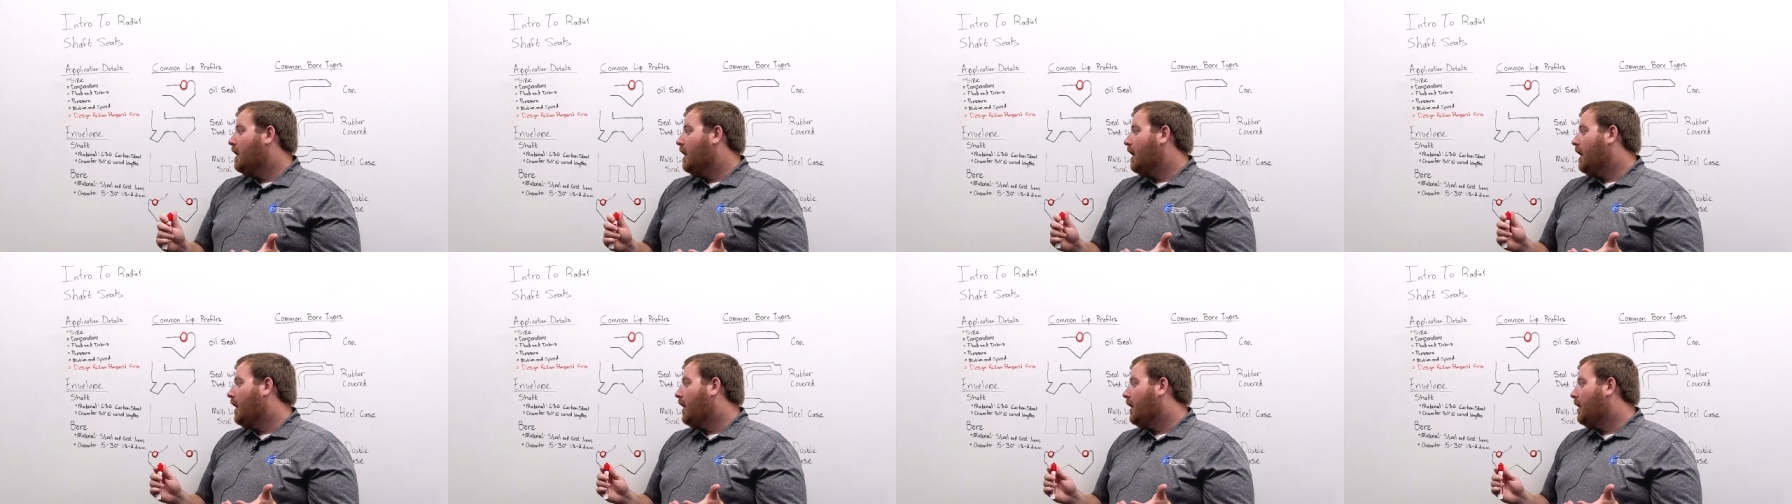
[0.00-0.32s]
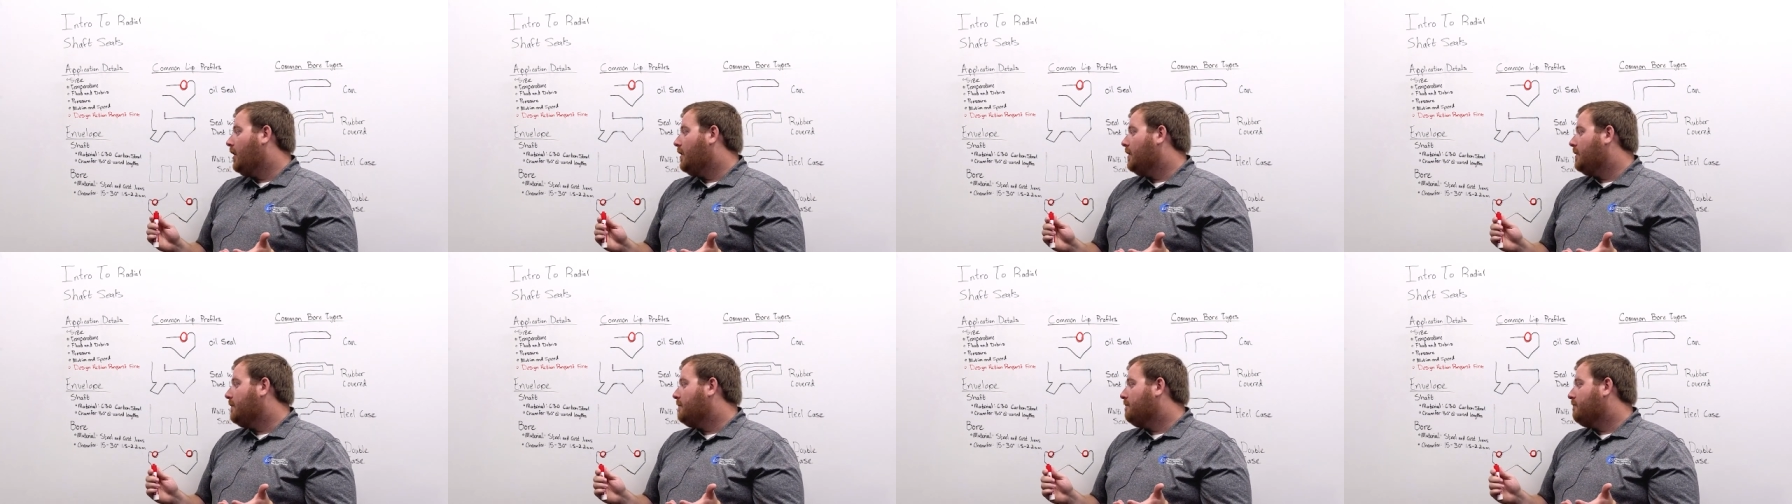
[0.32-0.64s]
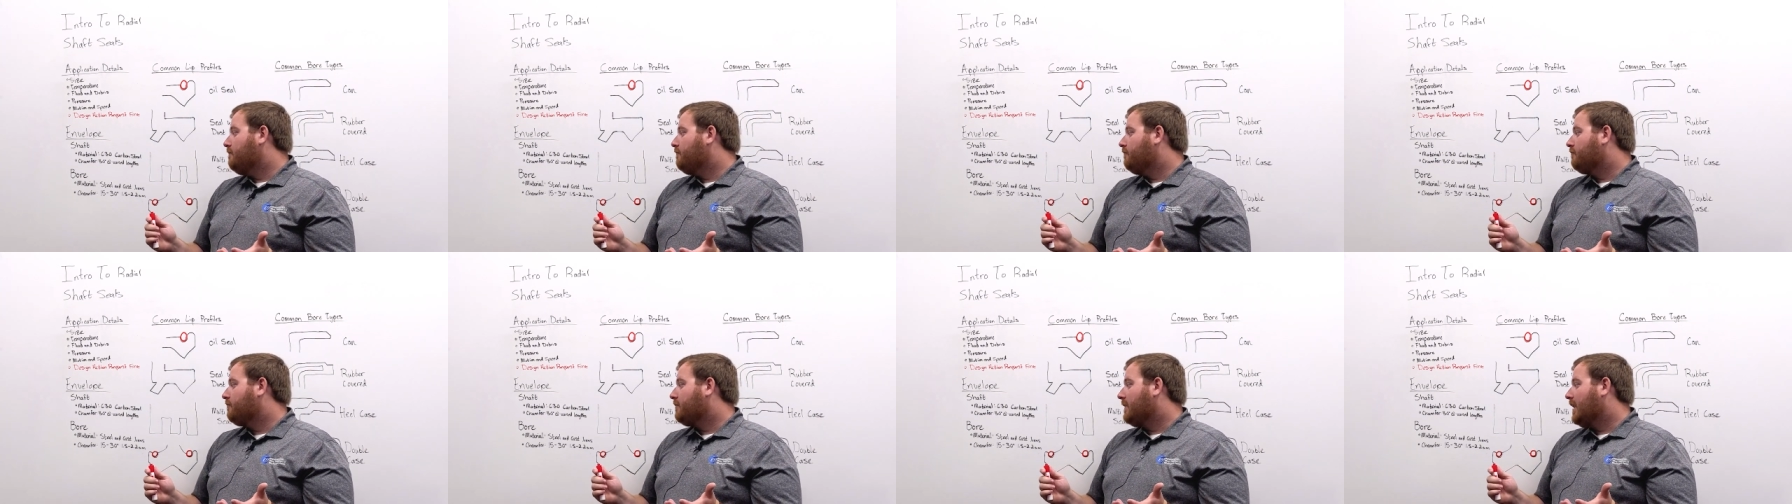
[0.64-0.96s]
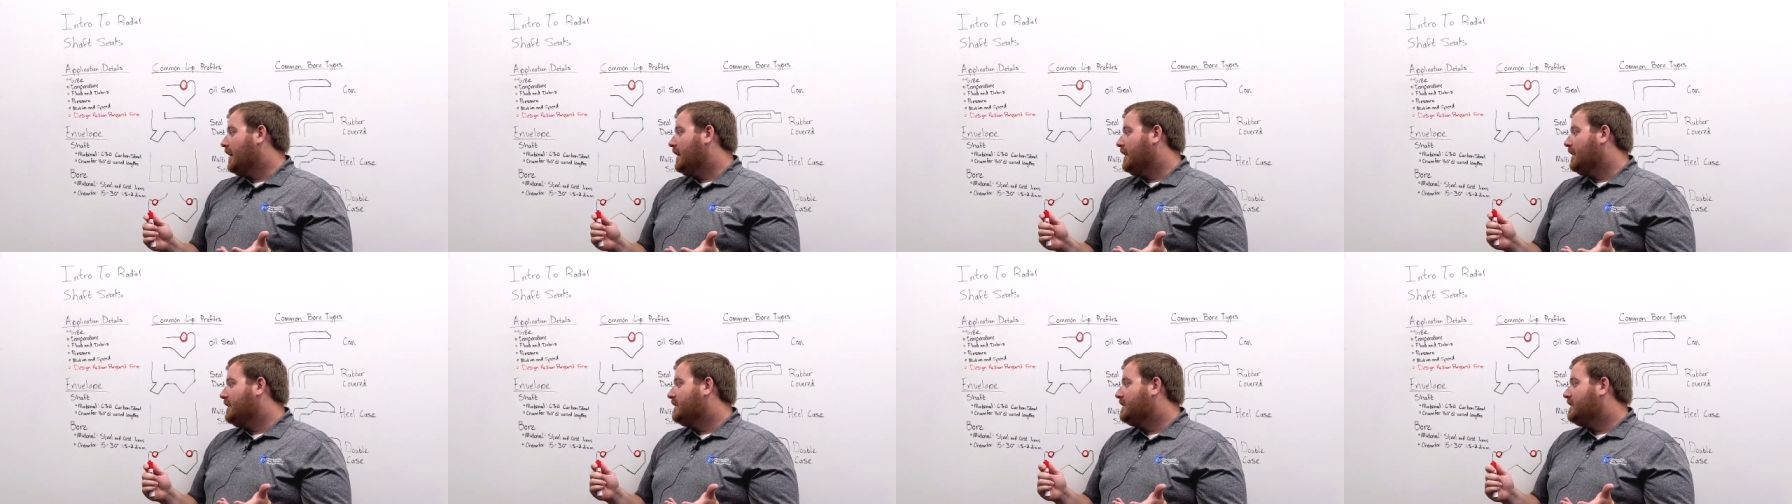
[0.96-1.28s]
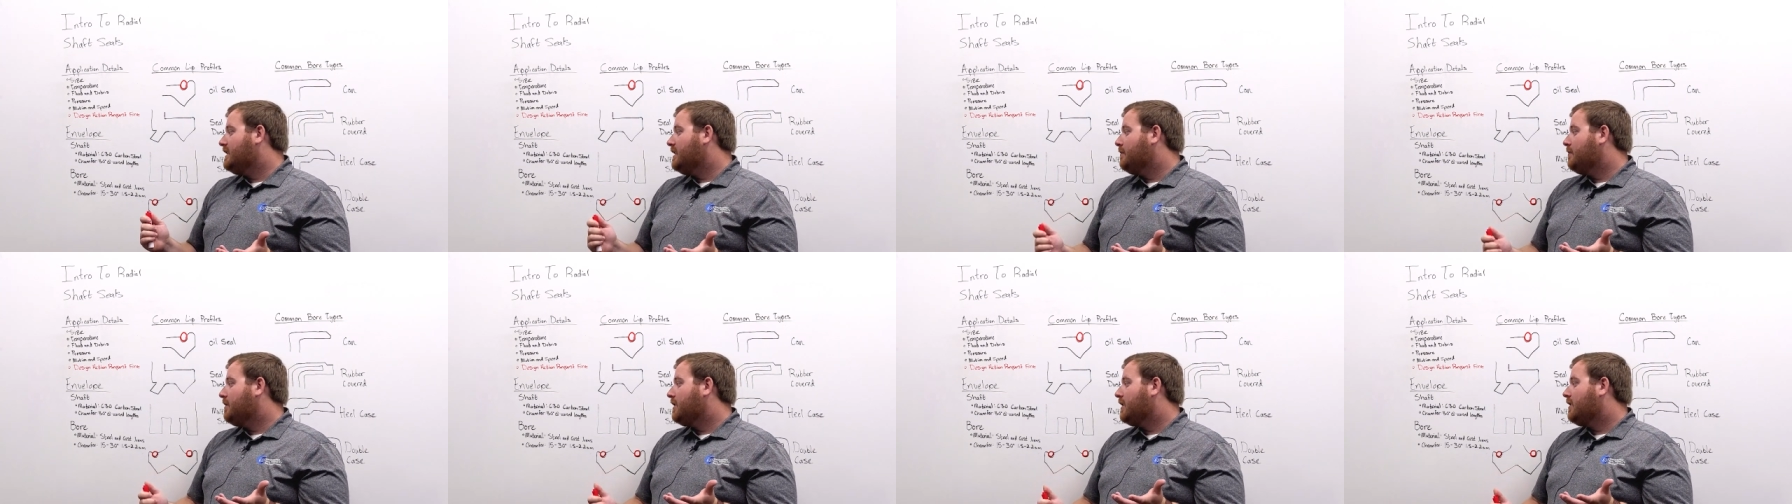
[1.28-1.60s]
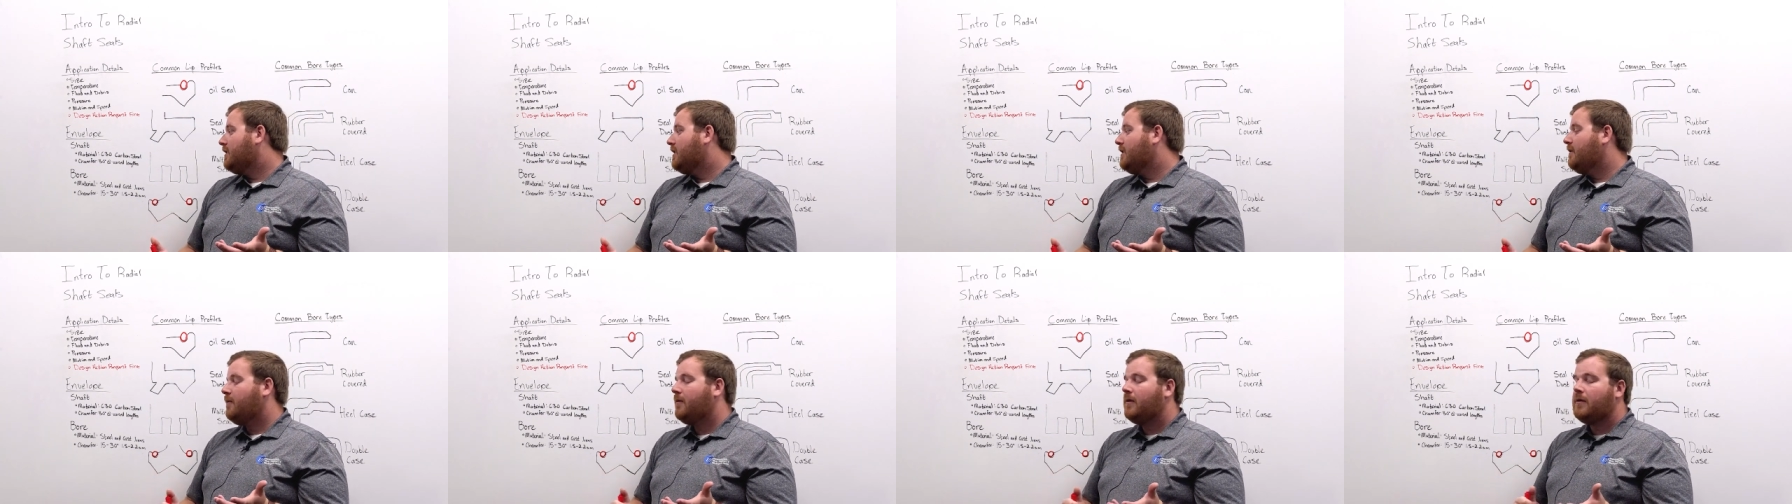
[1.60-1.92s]
And
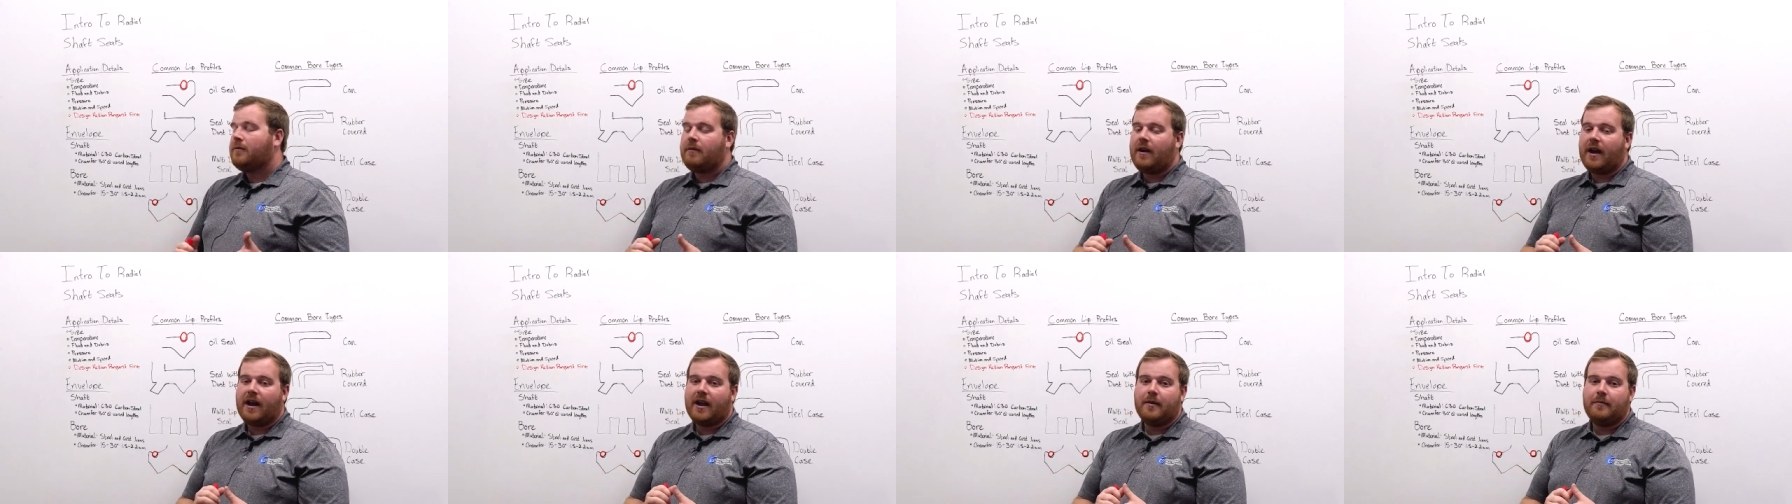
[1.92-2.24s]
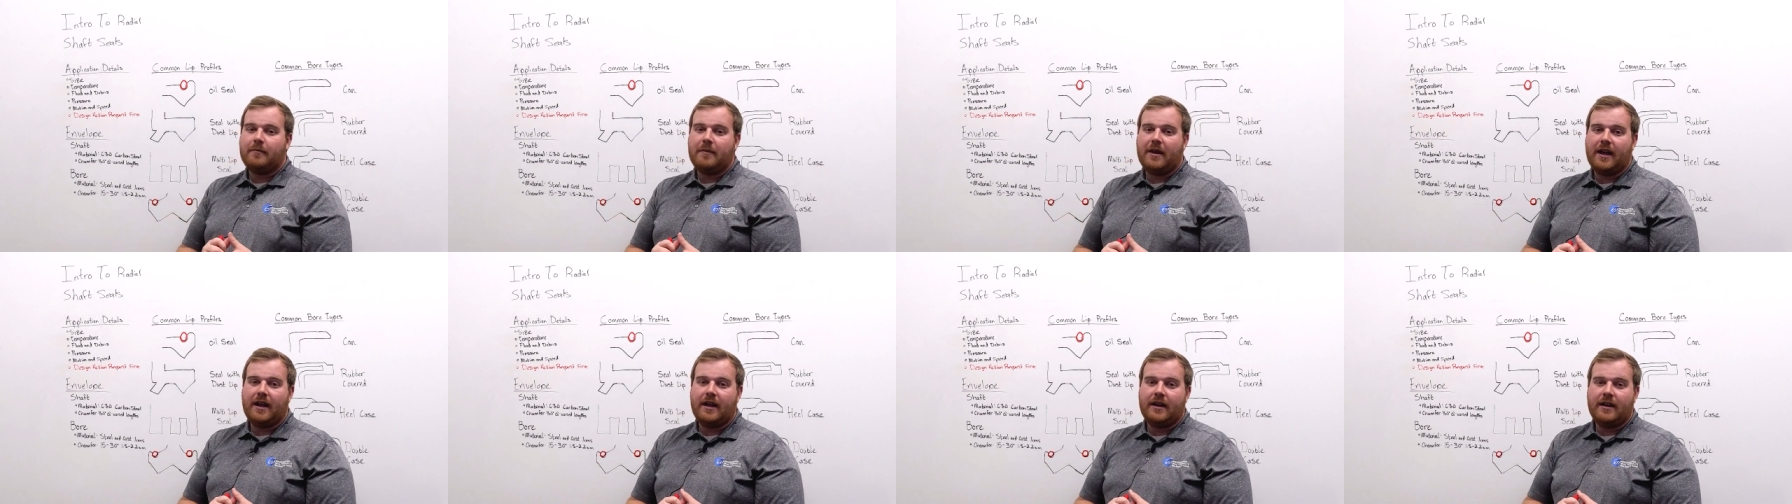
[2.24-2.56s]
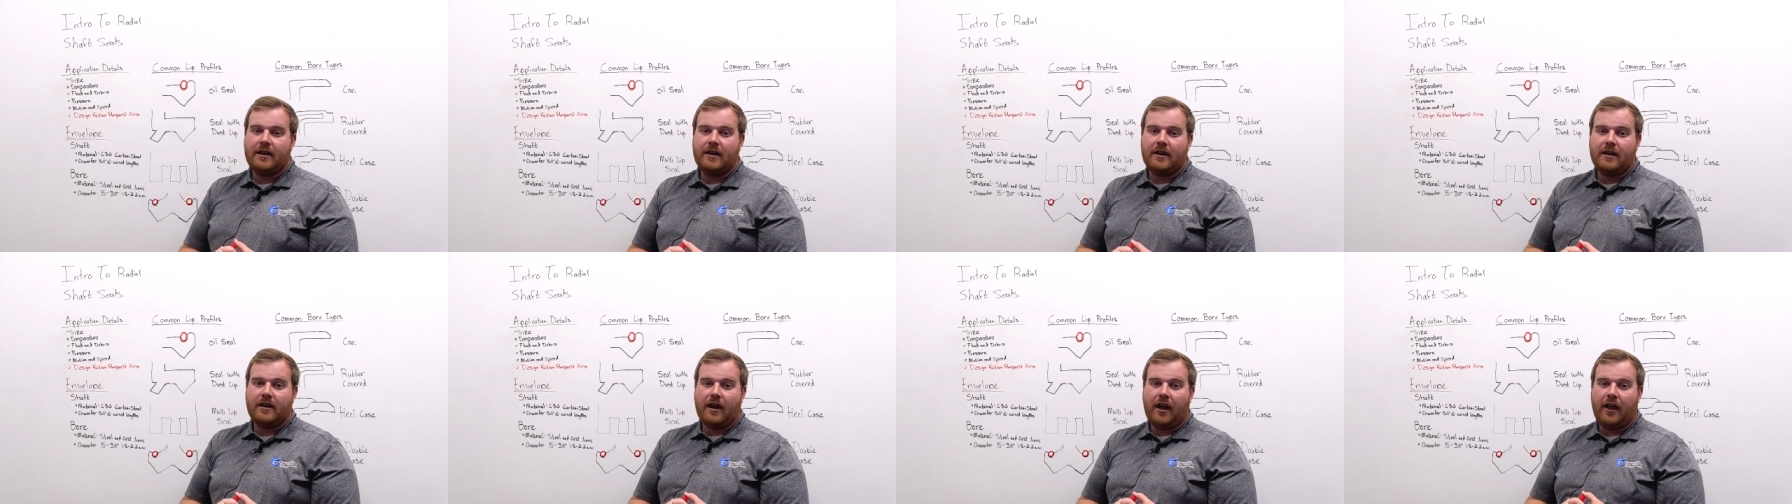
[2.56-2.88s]
typically we recommend